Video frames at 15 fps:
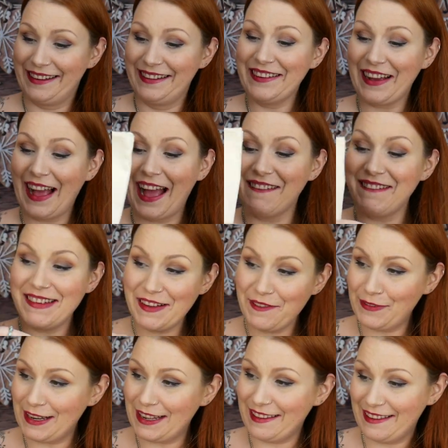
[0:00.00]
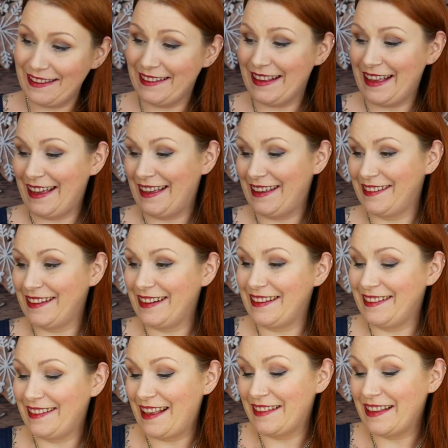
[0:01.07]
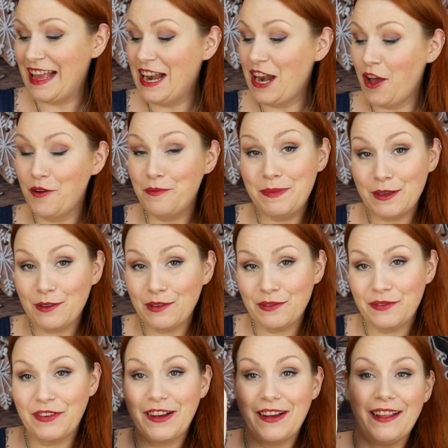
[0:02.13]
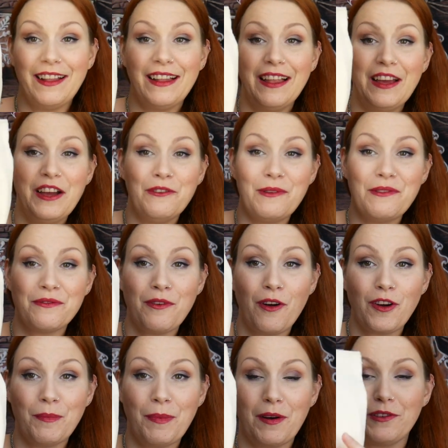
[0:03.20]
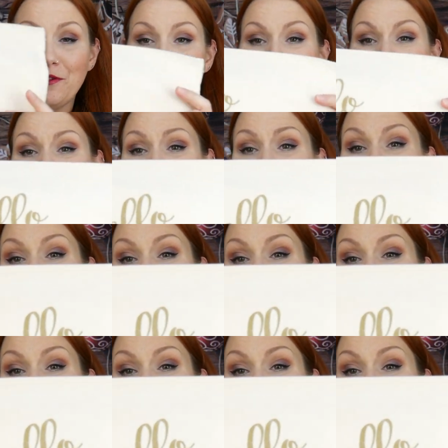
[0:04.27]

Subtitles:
Look how lovely this is, and it says "Hello Beautiful" with Roccabox written